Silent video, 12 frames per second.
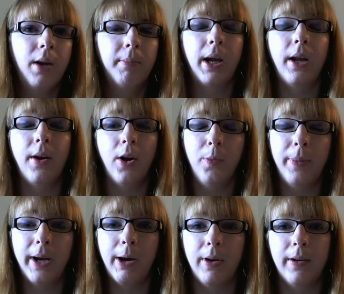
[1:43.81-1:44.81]
My hope,
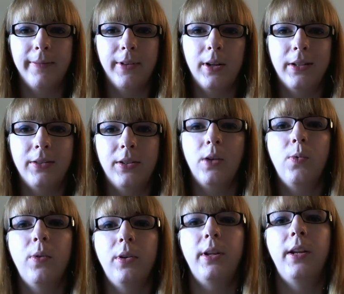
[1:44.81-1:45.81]
however, is that you
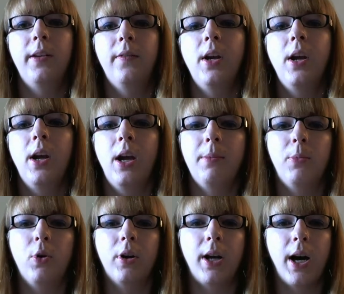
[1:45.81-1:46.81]
will leave a
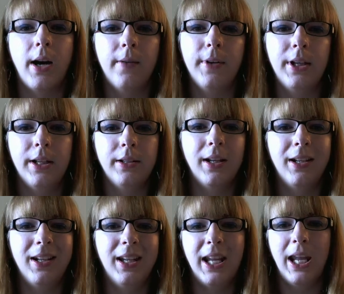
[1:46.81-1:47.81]
more confident
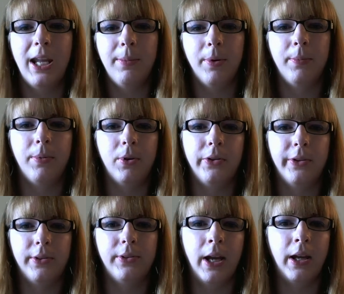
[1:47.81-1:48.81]
and capable
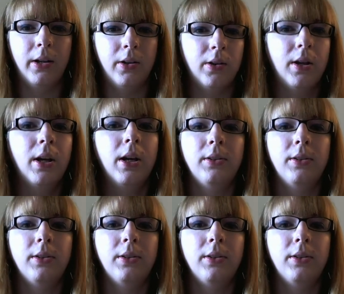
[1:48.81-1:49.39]
designer.